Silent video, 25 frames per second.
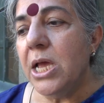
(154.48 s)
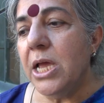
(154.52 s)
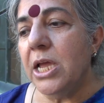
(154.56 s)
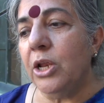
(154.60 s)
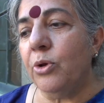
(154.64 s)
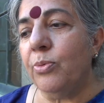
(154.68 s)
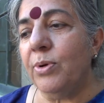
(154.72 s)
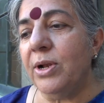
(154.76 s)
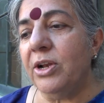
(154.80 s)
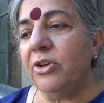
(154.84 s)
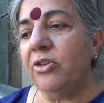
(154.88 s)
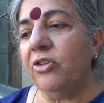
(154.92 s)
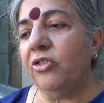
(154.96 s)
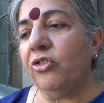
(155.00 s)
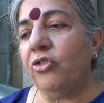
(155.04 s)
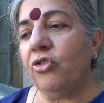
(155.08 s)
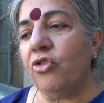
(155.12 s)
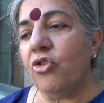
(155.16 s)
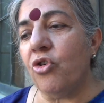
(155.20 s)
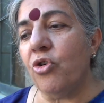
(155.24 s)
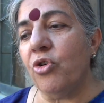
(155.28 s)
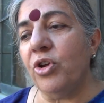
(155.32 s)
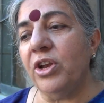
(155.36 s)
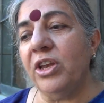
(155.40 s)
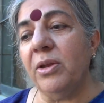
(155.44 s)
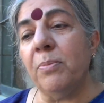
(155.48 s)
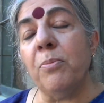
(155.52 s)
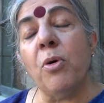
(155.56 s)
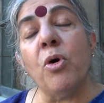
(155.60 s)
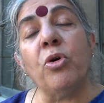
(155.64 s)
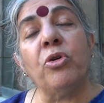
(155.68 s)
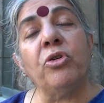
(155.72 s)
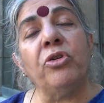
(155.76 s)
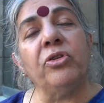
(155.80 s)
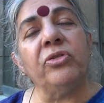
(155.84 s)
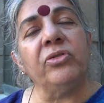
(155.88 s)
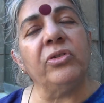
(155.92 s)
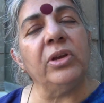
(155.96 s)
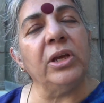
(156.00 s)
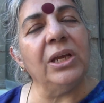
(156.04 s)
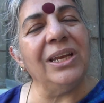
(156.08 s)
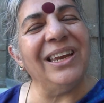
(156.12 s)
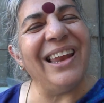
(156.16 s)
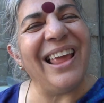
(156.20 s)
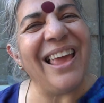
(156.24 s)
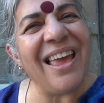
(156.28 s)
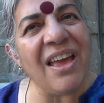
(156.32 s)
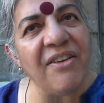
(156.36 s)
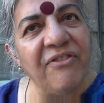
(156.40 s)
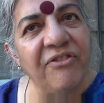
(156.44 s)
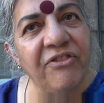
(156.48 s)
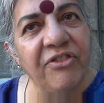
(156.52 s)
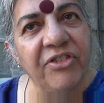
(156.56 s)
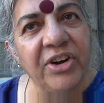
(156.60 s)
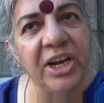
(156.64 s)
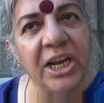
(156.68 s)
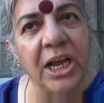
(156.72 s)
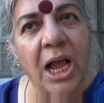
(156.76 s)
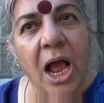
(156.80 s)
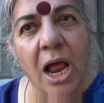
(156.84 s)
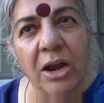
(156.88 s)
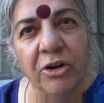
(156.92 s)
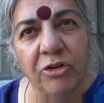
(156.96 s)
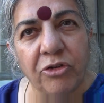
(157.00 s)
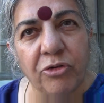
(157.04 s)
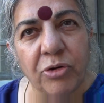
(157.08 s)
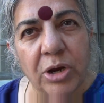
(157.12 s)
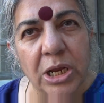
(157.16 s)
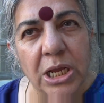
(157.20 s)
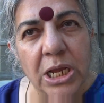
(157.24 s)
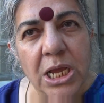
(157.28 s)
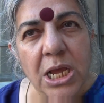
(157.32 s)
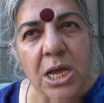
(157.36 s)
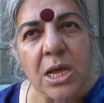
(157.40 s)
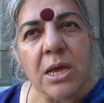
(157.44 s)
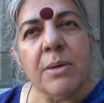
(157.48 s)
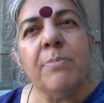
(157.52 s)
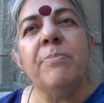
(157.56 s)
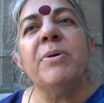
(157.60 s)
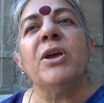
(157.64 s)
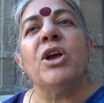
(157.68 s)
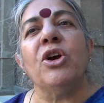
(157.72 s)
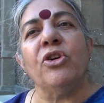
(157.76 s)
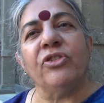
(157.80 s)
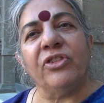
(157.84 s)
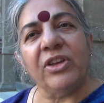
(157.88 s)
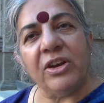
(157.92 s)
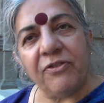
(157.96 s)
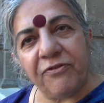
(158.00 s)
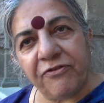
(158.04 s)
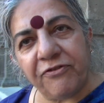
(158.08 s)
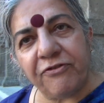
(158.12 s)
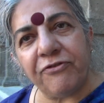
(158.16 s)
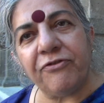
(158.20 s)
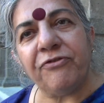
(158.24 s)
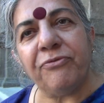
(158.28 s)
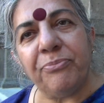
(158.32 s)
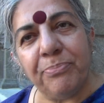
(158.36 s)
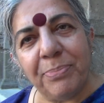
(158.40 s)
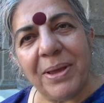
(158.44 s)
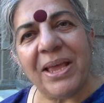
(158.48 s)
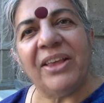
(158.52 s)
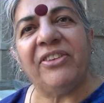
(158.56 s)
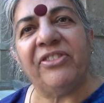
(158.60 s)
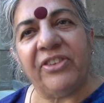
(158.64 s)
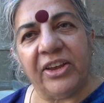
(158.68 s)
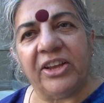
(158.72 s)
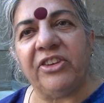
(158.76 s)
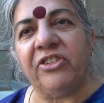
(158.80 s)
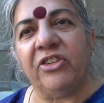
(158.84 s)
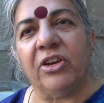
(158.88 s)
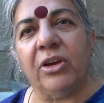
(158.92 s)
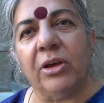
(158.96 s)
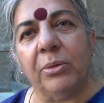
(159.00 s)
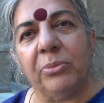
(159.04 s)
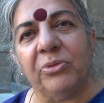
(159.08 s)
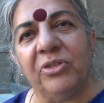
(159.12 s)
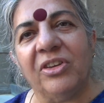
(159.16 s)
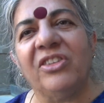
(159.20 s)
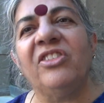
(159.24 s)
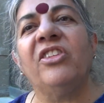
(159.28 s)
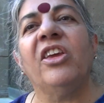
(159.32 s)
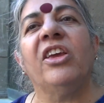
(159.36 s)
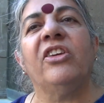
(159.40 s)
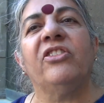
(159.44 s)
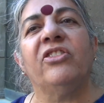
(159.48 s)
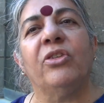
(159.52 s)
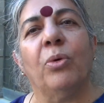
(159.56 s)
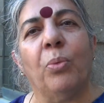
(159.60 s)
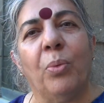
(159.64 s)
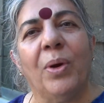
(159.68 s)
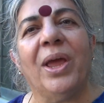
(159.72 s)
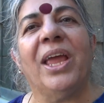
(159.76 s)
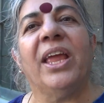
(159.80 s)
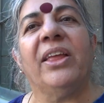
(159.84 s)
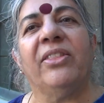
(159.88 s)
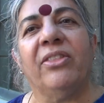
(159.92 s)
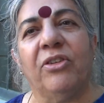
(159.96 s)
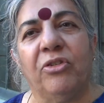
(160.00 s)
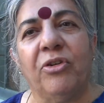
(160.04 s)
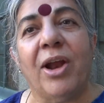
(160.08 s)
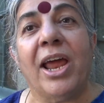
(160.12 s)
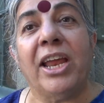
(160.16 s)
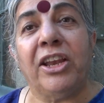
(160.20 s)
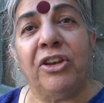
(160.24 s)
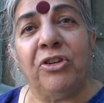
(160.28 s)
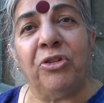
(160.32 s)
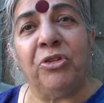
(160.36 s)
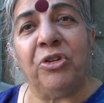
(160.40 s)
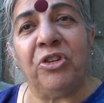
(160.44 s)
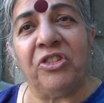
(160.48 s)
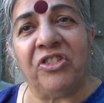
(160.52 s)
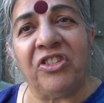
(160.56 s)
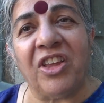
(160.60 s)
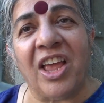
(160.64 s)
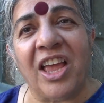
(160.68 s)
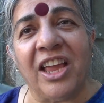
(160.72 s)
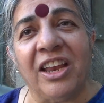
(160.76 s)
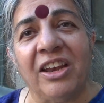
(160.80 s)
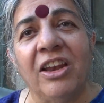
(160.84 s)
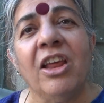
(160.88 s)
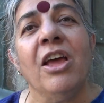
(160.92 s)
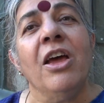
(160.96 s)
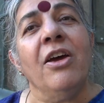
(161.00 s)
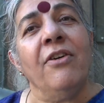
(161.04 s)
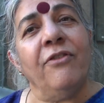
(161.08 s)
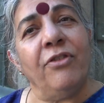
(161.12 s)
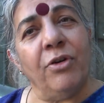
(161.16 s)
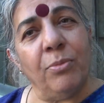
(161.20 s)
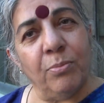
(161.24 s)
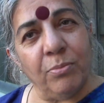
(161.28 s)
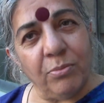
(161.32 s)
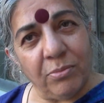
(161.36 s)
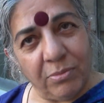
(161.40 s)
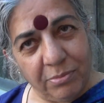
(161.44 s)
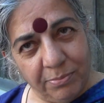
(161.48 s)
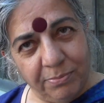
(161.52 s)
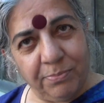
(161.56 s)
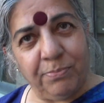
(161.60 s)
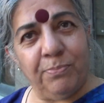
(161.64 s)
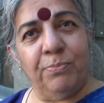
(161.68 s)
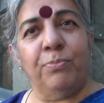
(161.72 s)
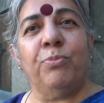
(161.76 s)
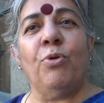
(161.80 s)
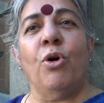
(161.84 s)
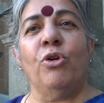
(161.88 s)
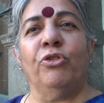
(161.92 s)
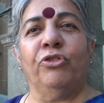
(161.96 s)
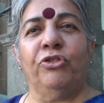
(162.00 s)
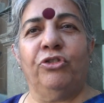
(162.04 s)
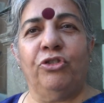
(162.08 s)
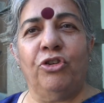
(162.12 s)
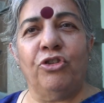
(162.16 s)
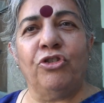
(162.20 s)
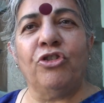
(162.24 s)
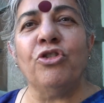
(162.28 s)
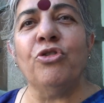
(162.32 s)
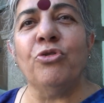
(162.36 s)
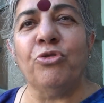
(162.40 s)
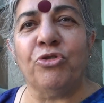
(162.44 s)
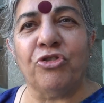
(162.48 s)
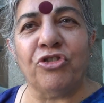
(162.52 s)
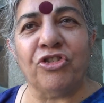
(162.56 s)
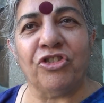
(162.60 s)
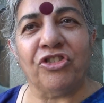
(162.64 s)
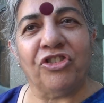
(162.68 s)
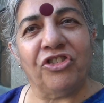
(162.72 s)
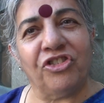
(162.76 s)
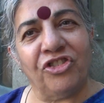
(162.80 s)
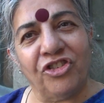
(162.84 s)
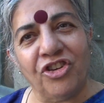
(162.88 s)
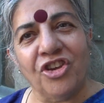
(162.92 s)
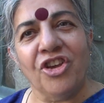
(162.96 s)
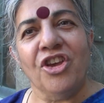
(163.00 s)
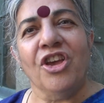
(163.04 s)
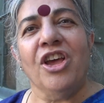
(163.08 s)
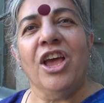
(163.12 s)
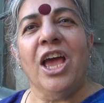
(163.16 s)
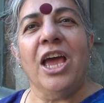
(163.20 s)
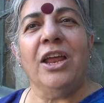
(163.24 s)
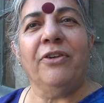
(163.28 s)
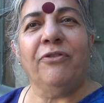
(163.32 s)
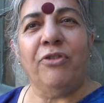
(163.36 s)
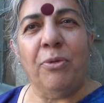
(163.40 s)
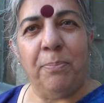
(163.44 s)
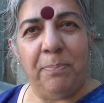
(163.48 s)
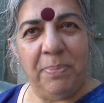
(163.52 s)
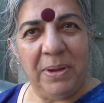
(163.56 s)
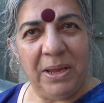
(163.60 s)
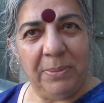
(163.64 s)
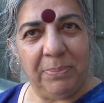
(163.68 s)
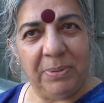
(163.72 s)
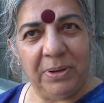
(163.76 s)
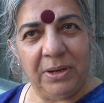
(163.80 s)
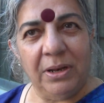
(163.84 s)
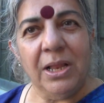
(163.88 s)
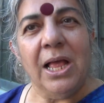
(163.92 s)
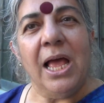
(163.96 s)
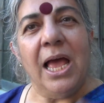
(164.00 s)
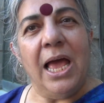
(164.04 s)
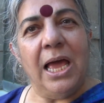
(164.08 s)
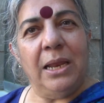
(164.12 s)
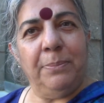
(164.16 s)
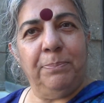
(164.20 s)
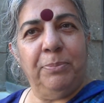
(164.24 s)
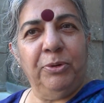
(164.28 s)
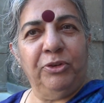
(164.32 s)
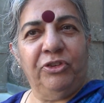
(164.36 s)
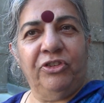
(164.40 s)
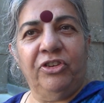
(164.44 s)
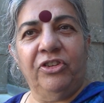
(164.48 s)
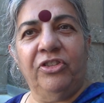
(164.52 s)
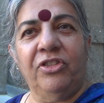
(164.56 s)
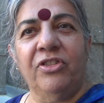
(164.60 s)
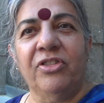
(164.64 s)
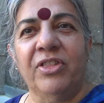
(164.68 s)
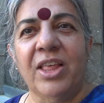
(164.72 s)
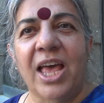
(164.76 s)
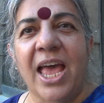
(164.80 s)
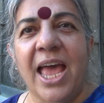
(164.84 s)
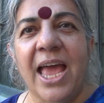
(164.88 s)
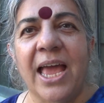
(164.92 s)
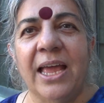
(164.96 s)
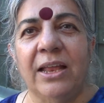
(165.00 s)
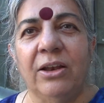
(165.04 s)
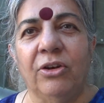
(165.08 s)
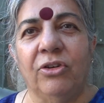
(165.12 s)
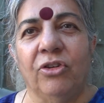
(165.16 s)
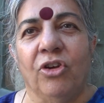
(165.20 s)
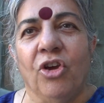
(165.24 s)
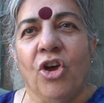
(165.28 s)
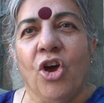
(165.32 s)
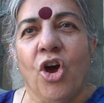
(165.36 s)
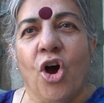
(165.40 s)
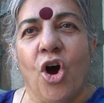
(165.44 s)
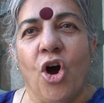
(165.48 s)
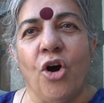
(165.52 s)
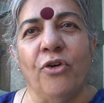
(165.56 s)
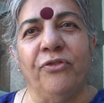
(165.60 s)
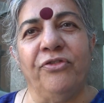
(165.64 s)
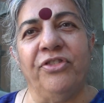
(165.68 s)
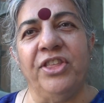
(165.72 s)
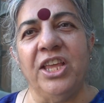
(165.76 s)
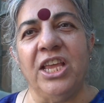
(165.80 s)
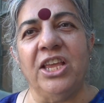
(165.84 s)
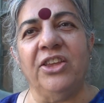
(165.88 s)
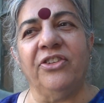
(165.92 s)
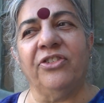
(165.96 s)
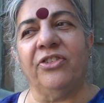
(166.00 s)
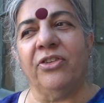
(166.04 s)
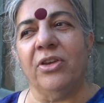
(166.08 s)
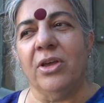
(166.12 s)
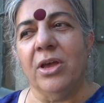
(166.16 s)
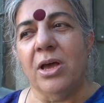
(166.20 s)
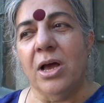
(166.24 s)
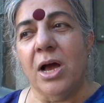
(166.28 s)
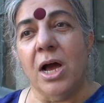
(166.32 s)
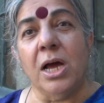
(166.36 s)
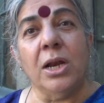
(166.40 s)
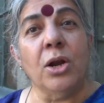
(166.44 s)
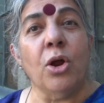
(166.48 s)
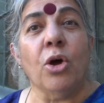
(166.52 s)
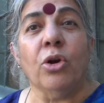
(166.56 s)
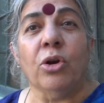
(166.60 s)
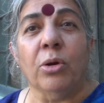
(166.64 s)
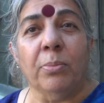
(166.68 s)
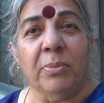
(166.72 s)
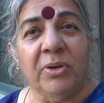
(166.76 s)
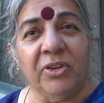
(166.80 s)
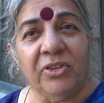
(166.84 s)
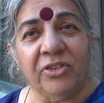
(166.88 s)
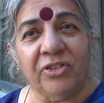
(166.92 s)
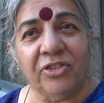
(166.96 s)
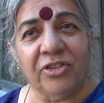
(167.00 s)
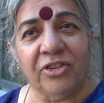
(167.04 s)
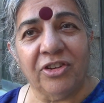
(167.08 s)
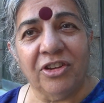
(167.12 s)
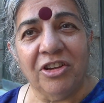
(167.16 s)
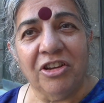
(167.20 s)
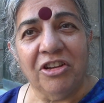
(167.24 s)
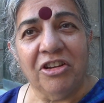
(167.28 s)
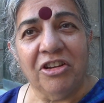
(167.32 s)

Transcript: It will destroy democracy in every country because in basic terms it takes away the right to decide from constitutions and from people and puts it in the hand of these anonymous